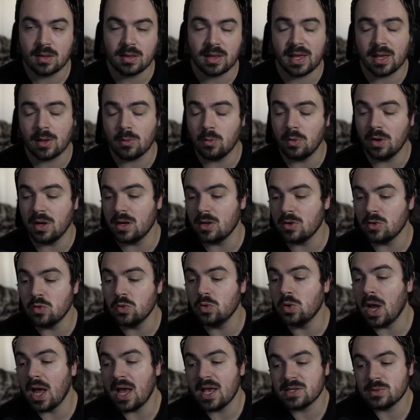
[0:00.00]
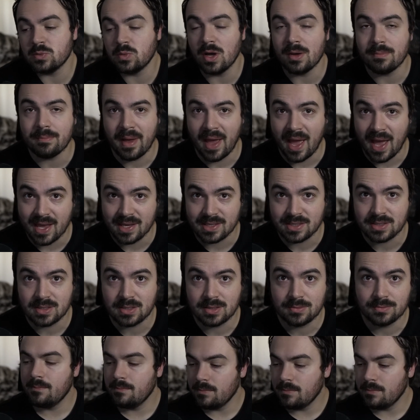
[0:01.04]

Like, what, who has what past?